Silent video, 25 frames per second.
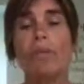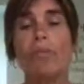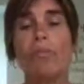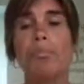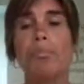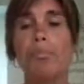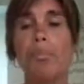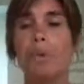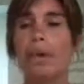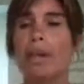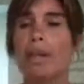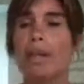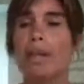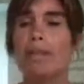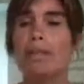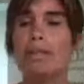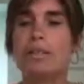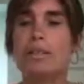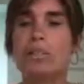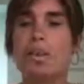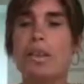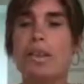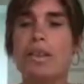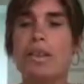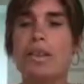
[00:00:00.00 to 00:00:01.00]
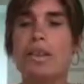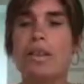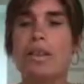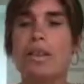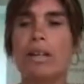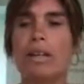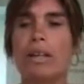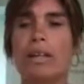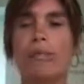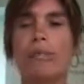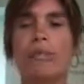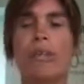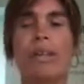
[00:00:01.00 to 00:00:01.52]
But it's when I
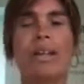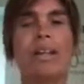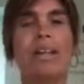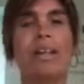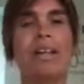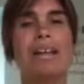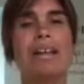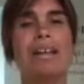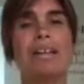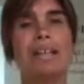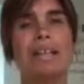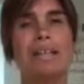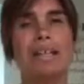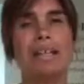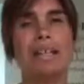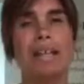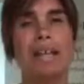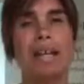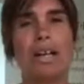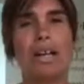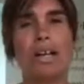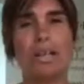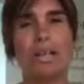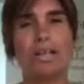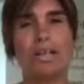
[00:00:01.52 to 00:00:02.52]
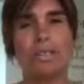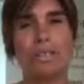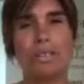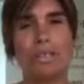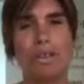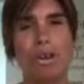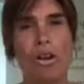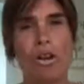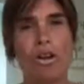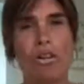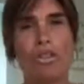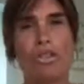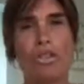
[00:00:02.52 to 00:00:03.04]
kind of like
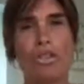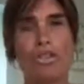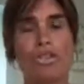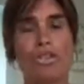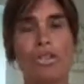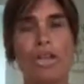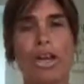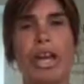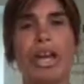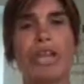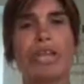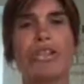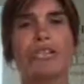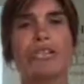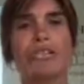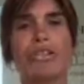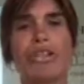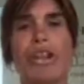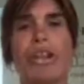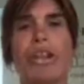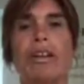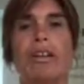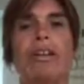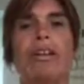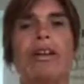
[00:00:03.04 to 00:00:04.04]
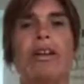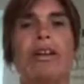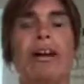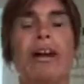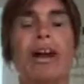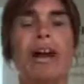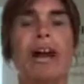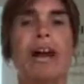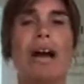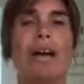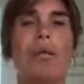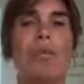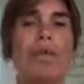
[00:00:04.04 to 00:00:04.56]
started changing
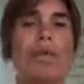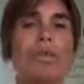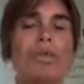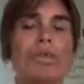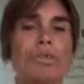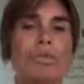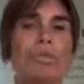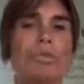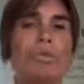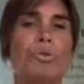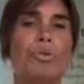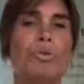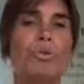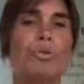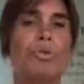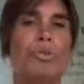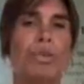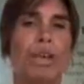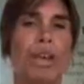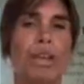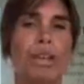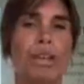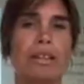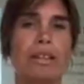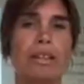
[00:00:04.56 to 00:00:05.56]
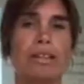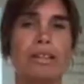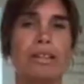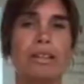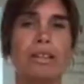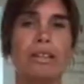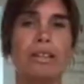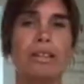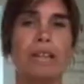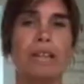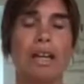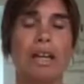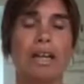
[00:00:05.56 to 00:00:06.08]
how I saw things
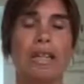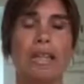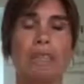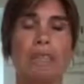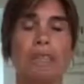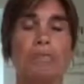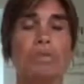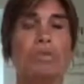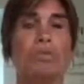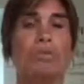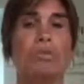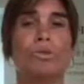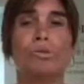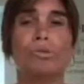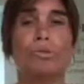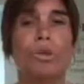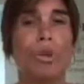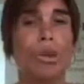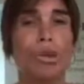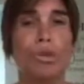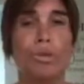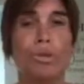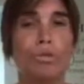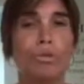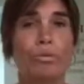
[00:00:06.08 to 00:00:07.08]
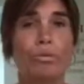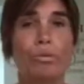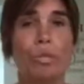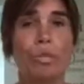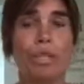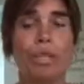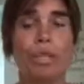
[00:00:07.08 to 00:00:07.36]
and saw the world,